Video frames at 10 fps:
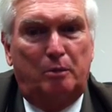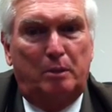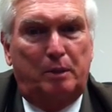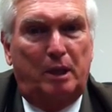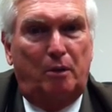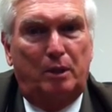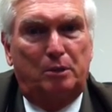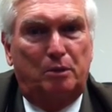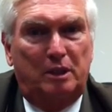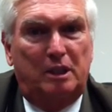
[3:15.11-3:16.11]
people
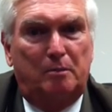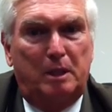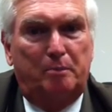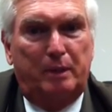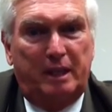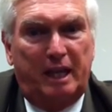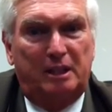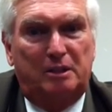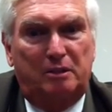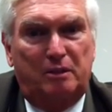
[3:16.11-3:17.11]
always want to come up and
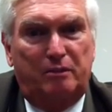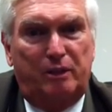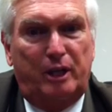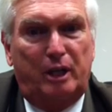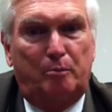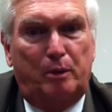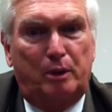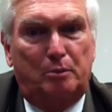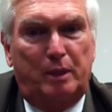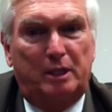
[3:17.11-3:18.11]
ask for help or
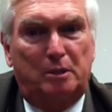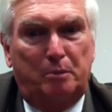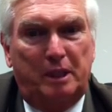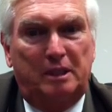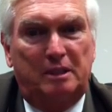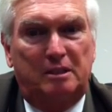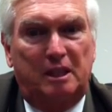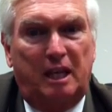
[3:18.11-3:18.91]
express opinions,